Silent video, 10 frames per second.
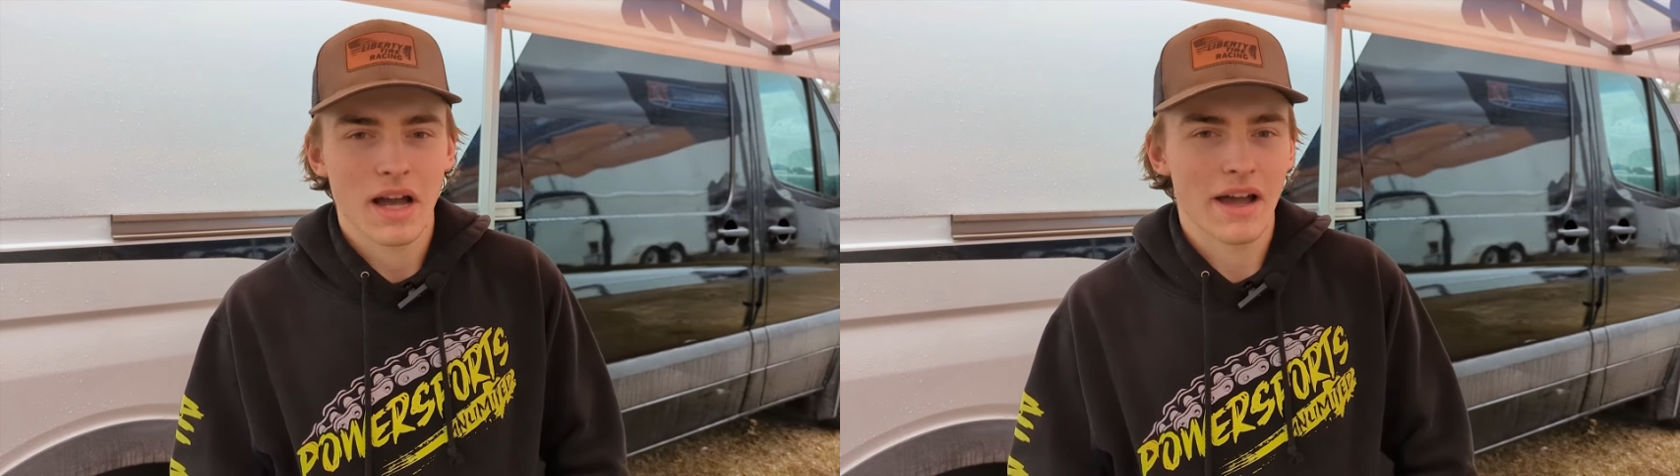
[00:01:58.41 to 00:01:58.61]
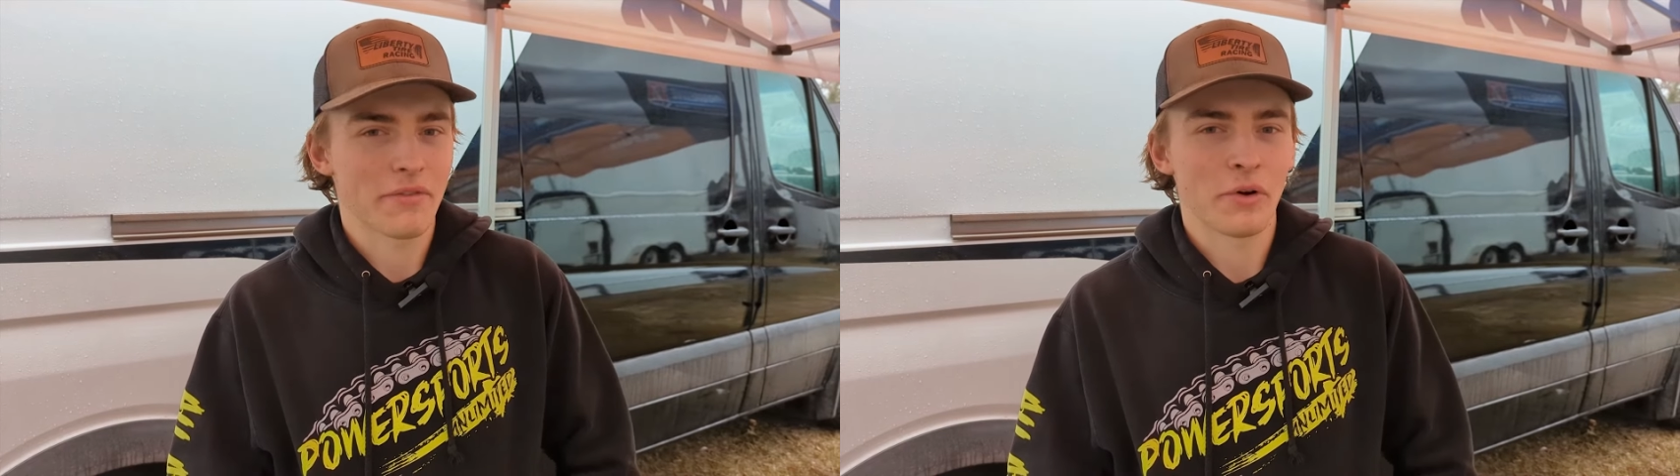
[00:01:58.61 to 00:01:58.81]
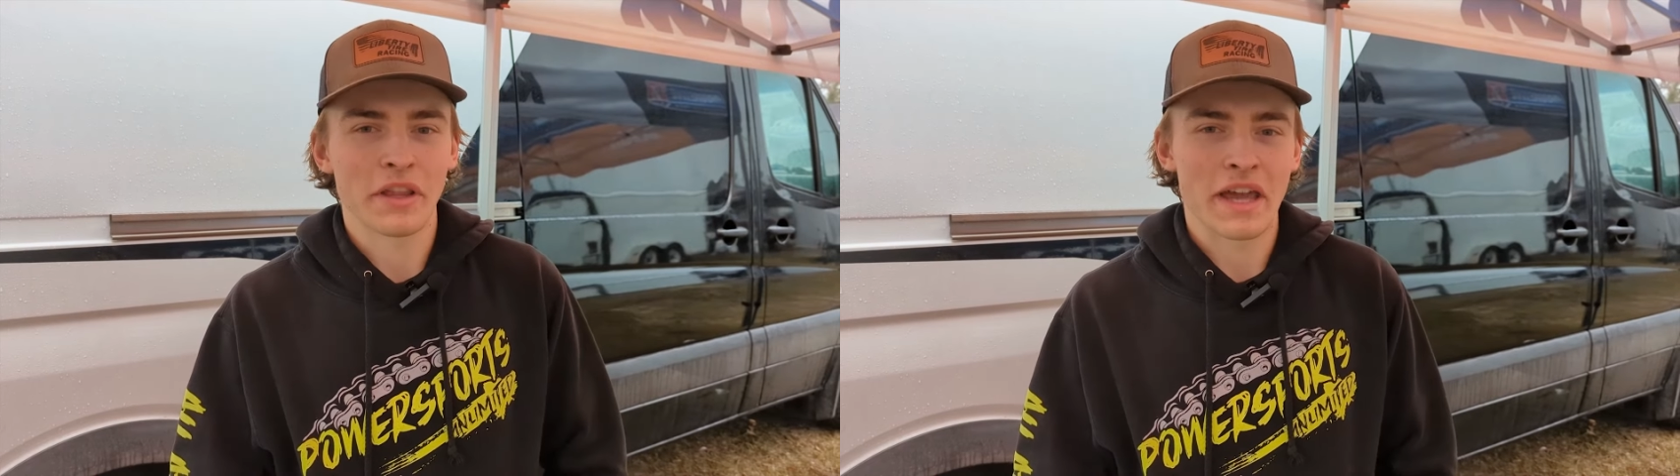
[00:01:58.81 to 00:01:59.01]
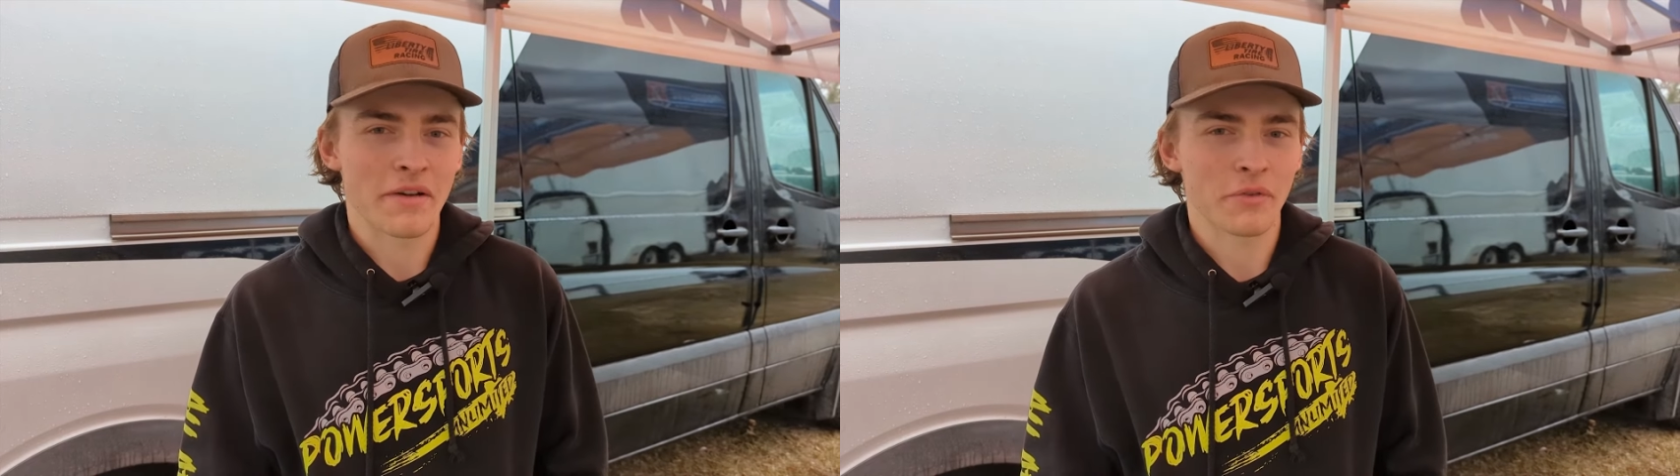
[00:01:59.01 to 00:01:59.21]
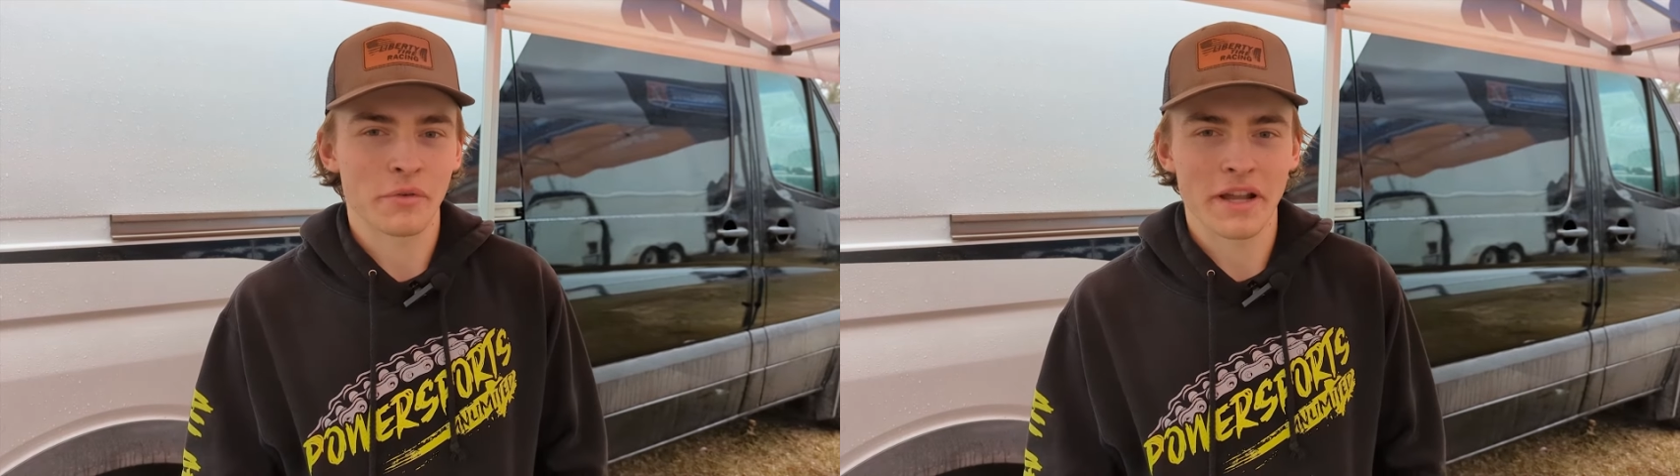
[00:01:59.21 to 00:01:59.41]
I've only
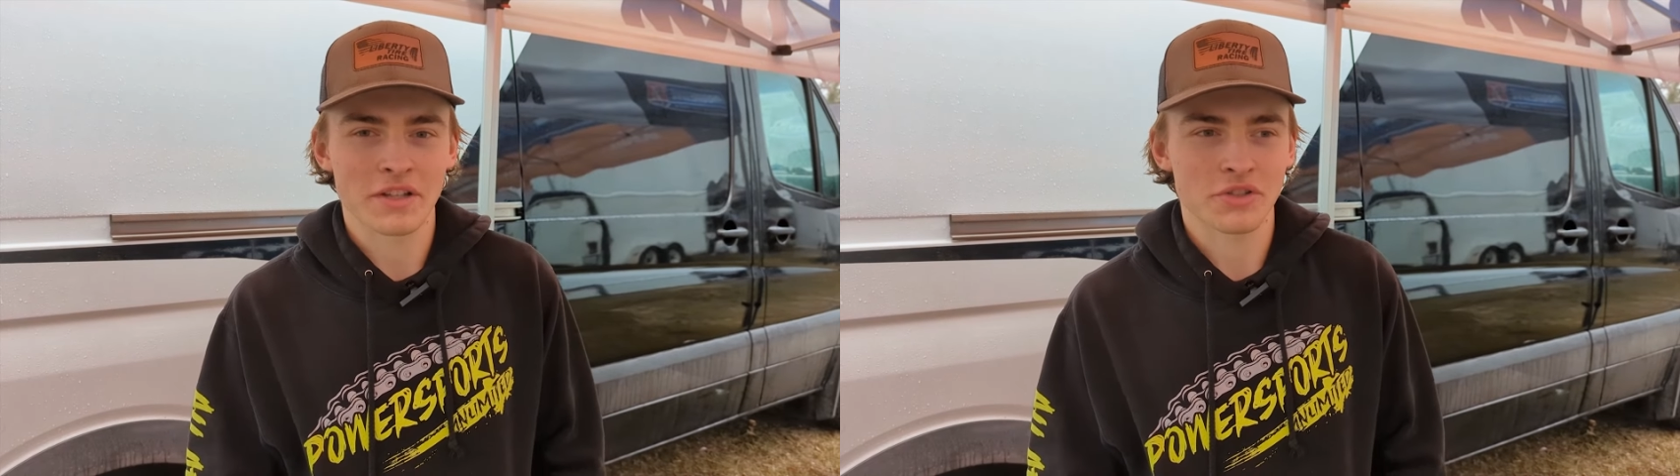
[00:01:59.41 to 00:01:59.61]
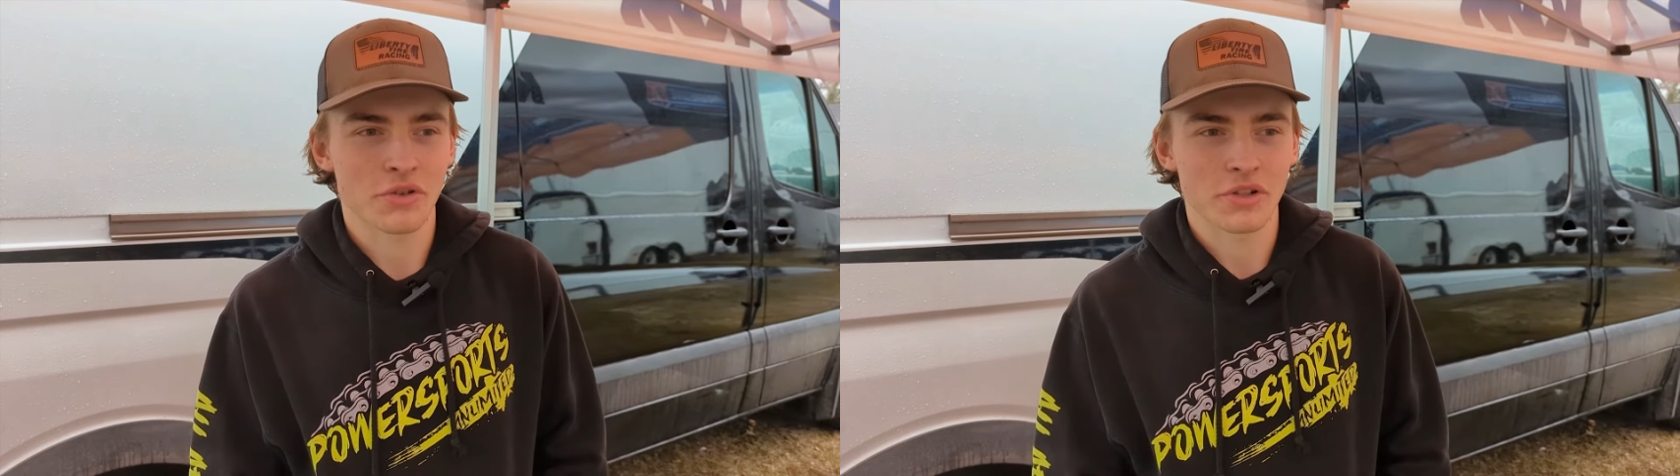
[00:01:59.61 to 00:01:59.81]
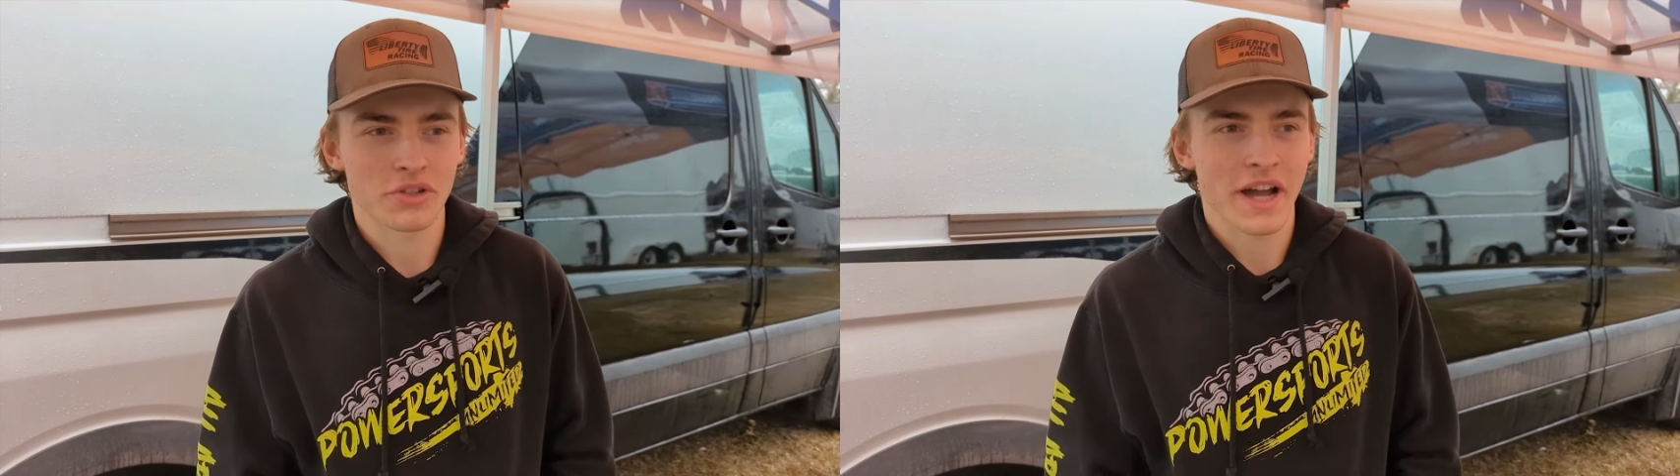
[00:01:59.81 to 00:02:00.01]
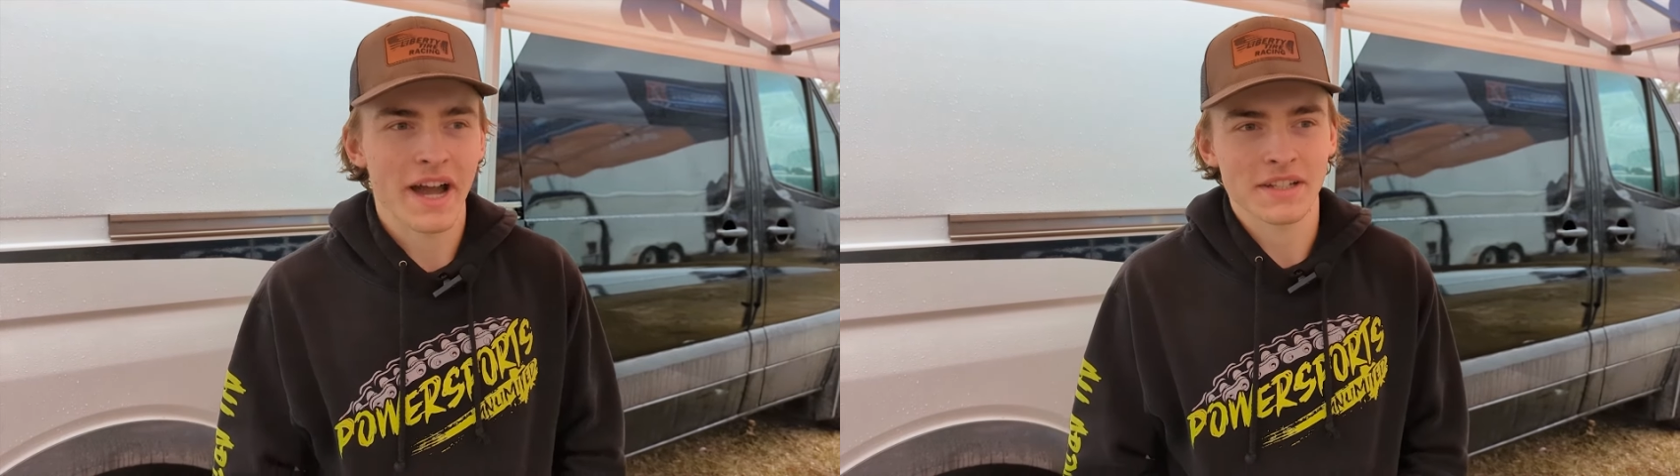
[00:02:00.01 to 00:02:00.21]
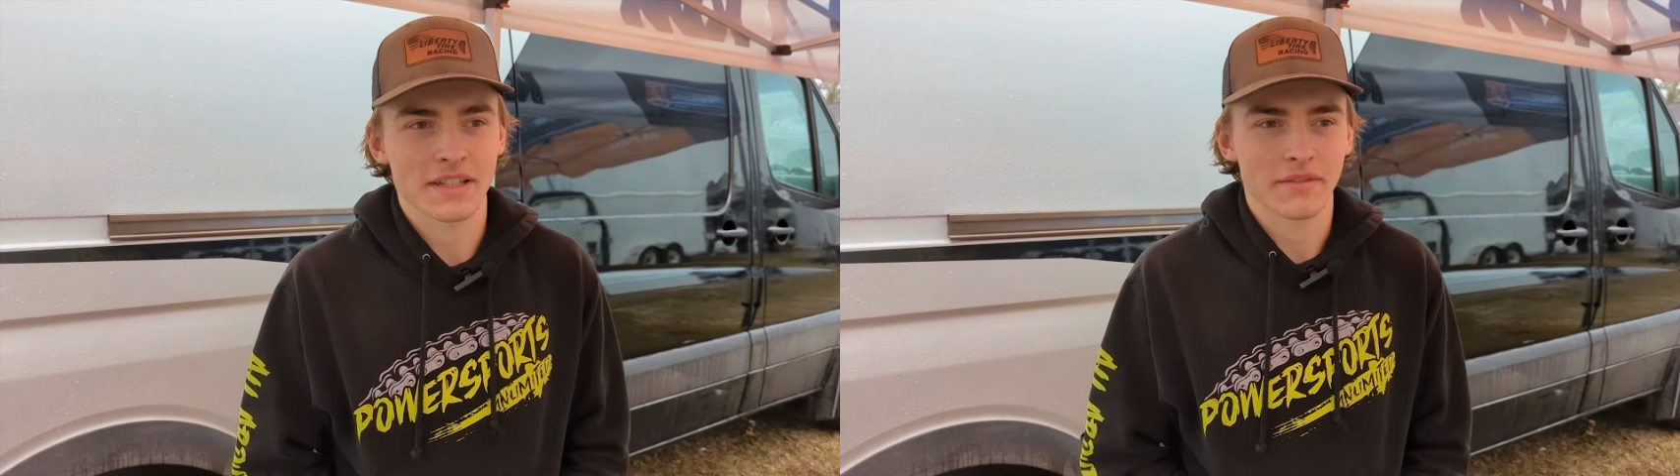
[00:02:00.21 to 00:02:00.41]
ever raced short tracks.